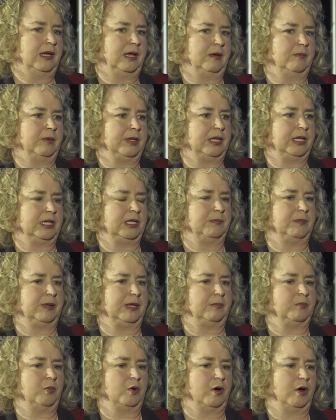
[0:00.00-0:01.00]
And we need to
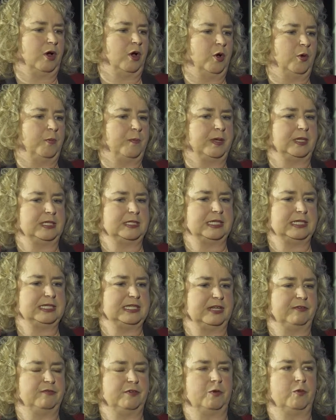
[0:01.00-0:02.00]
be more open to
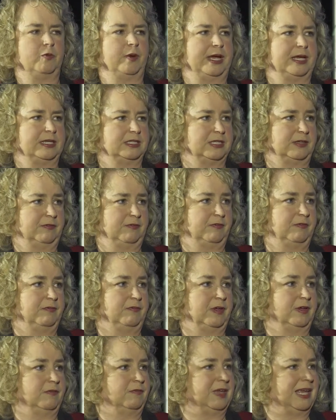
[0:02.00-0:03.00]
different ways
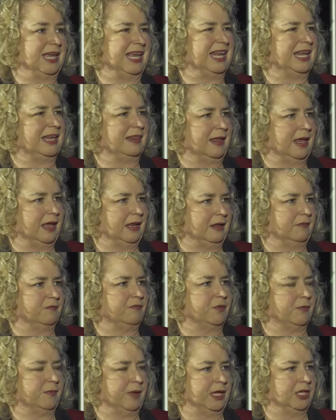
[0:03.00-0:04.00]
of getting that
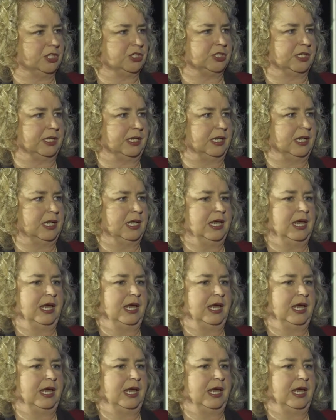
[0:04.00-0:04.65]
information